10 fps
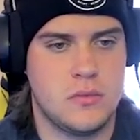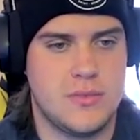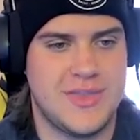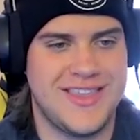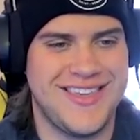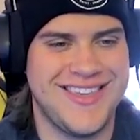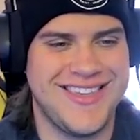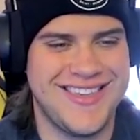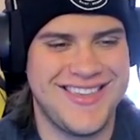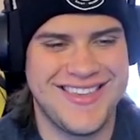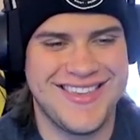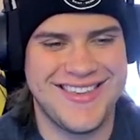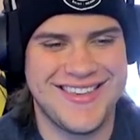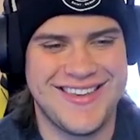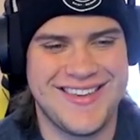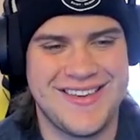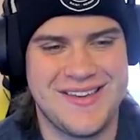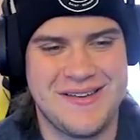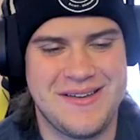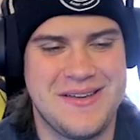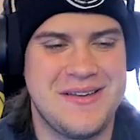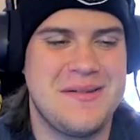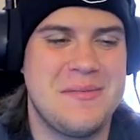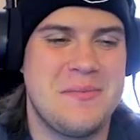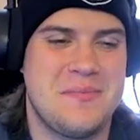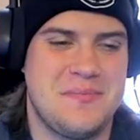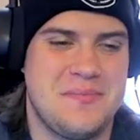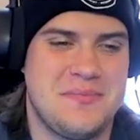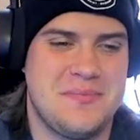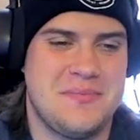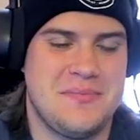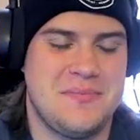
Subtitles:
This person isn't speaking.